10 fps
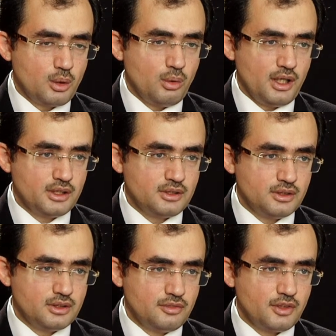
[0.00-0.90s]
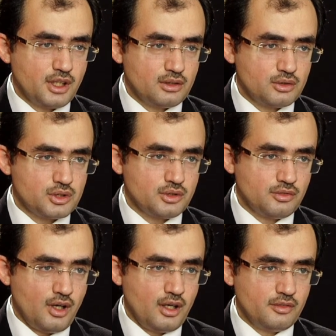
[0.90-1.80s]
quite difficult to
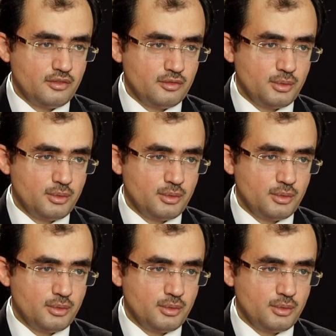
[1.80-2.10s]
survive,